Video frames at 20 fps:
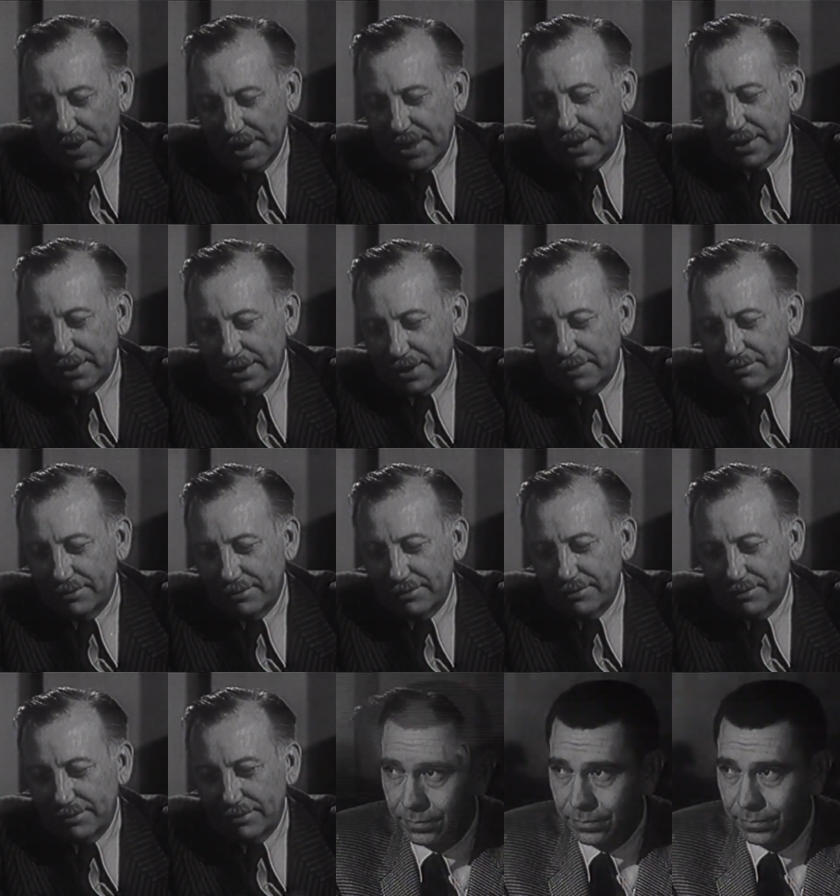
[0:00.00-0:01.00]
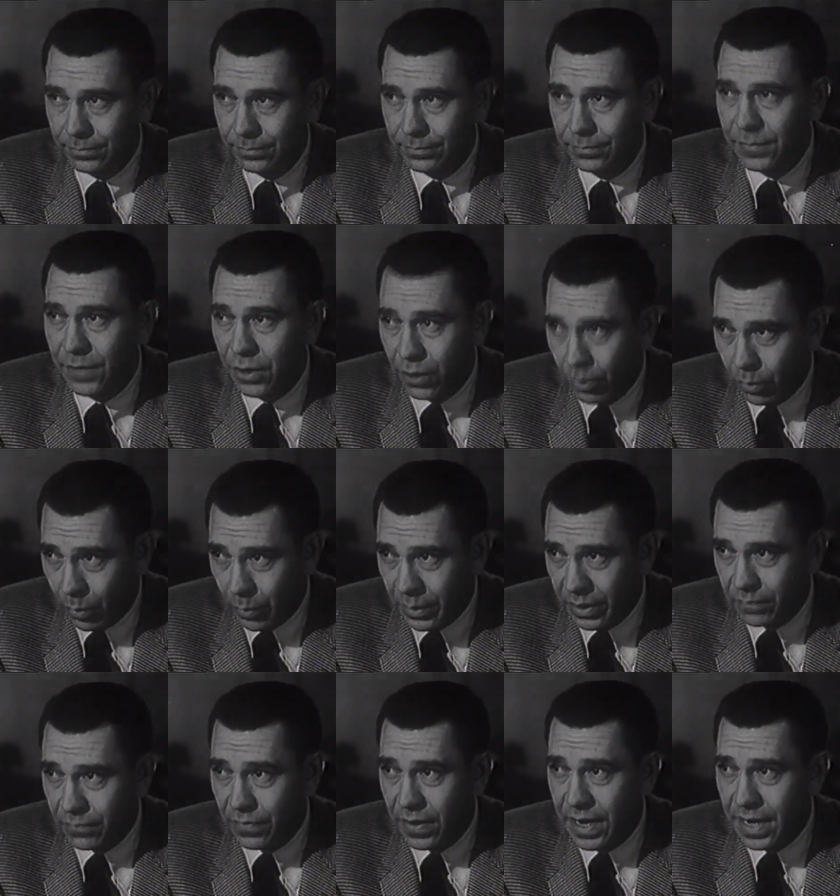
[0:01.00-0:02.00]
That's him. Do you know where we
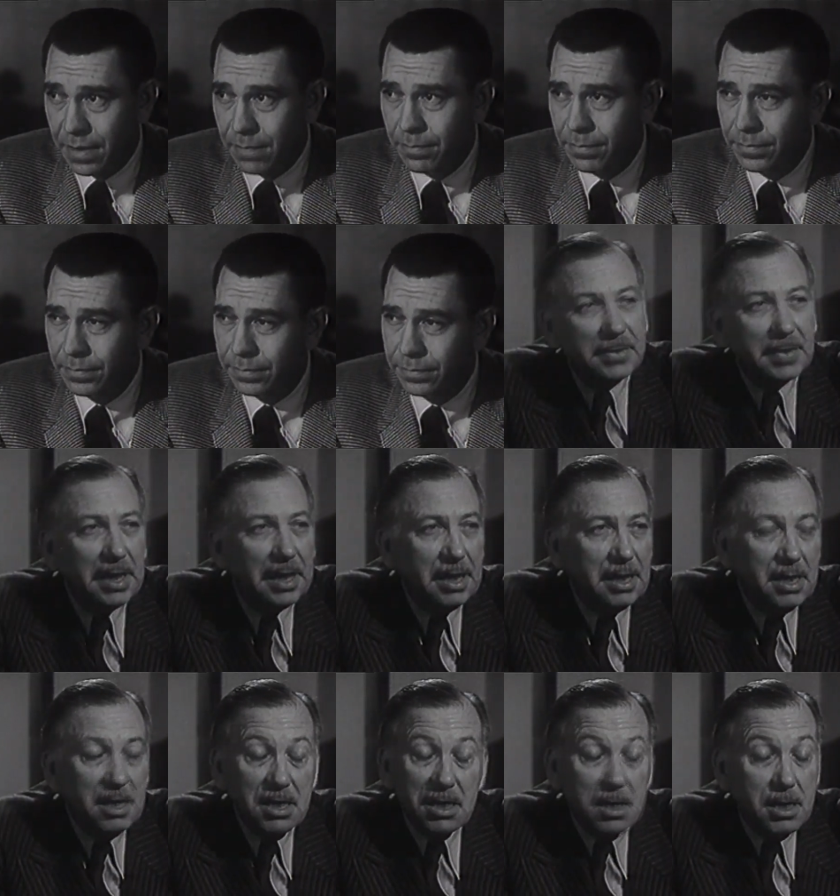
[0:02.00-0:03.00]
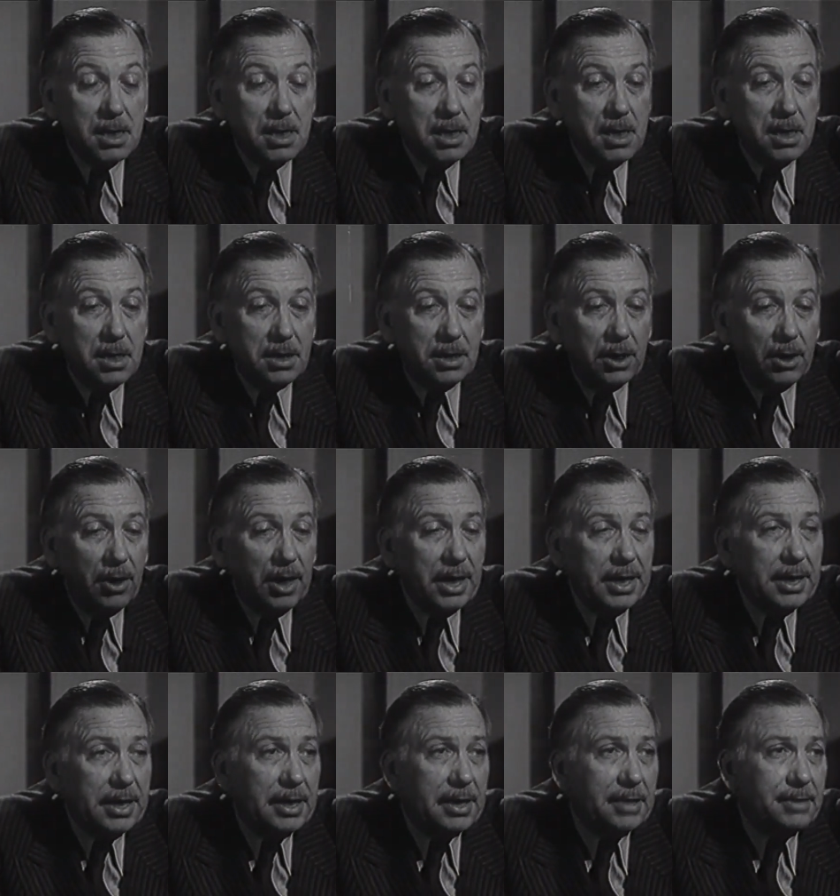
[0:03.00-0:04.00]
can find him? No
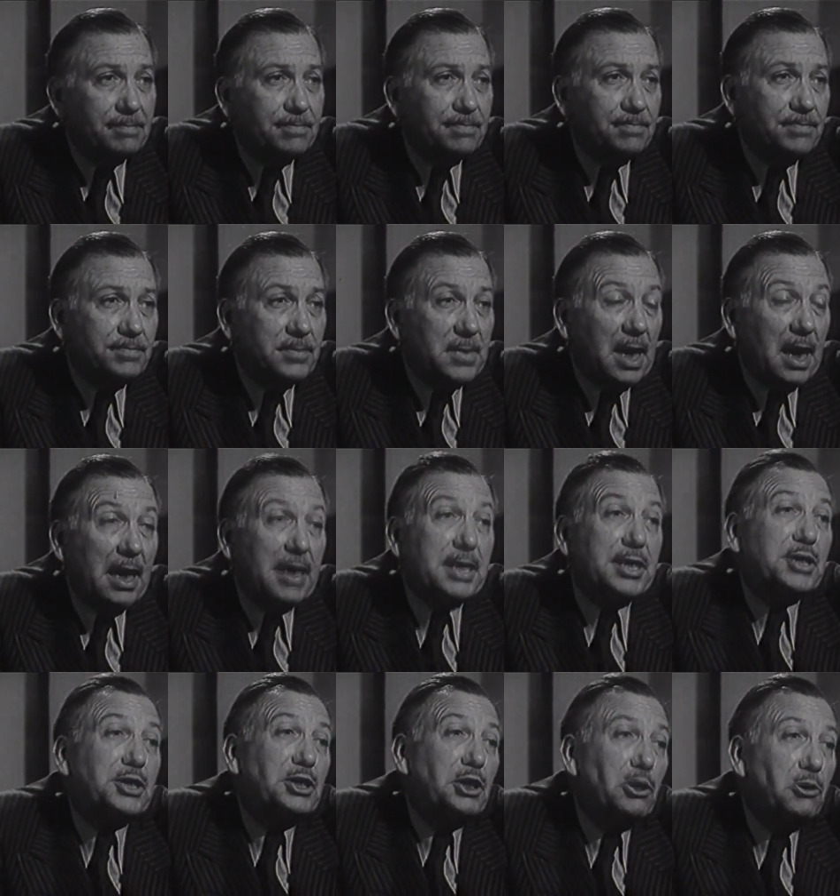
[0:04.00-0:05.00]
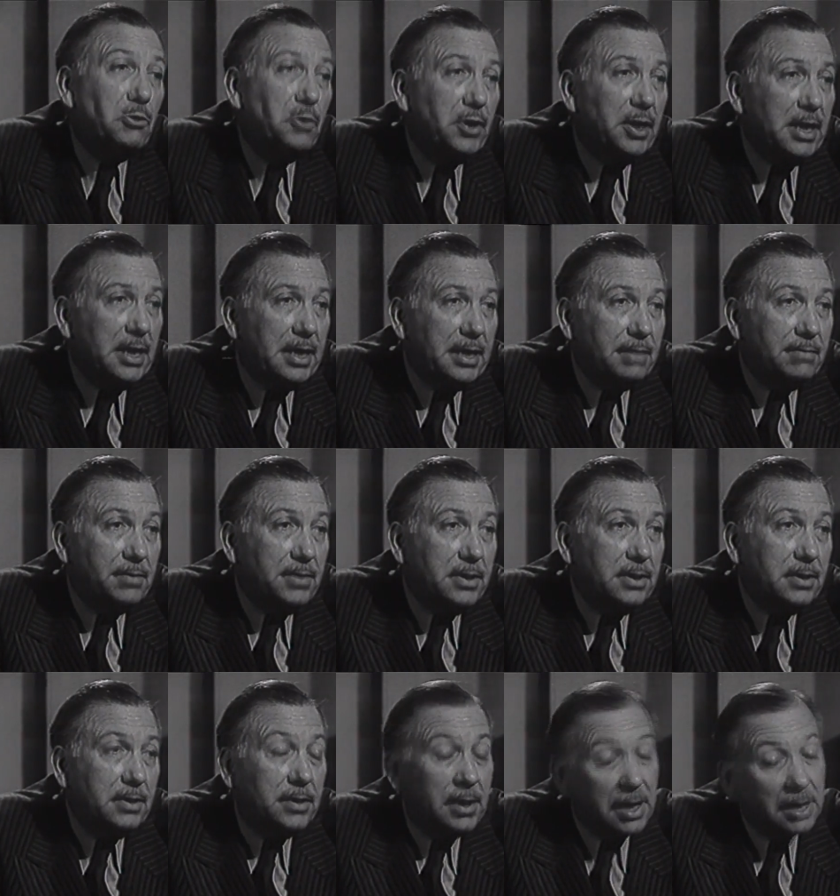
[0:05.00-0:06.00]
idea. I didn't know where he lived.
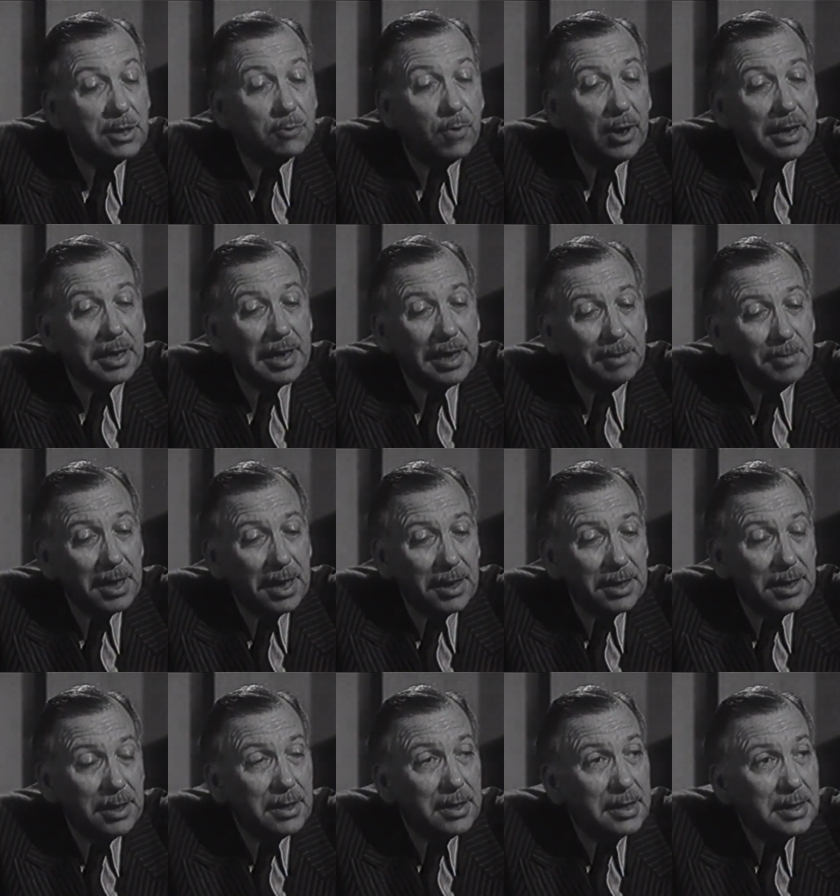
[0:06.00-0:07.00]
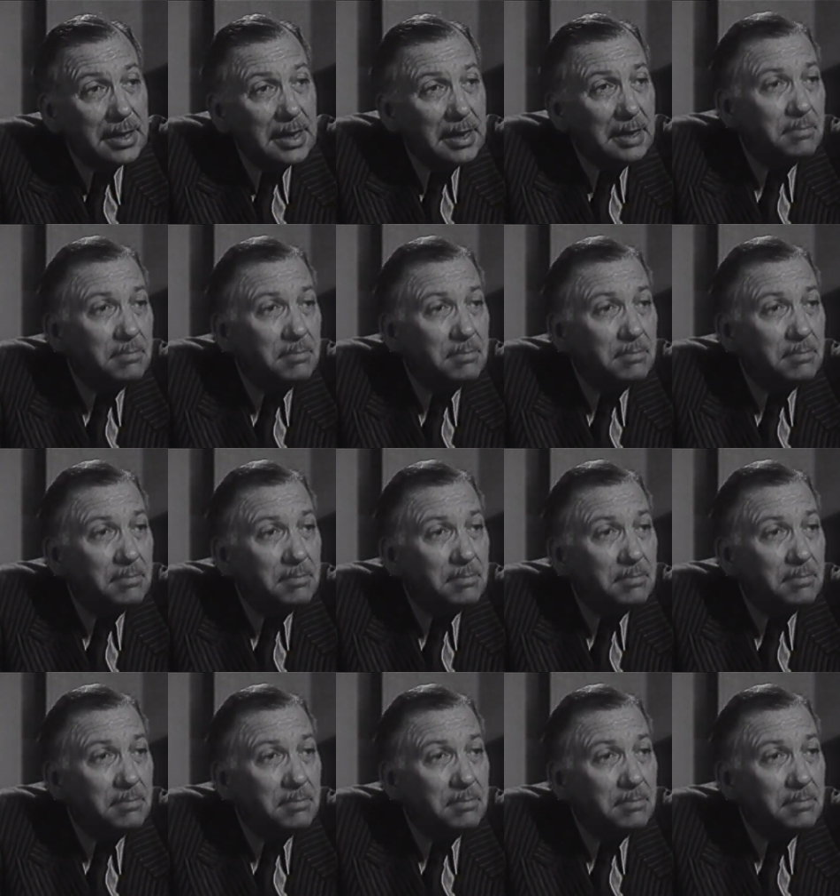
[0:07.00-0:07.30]
That's why I came down here to see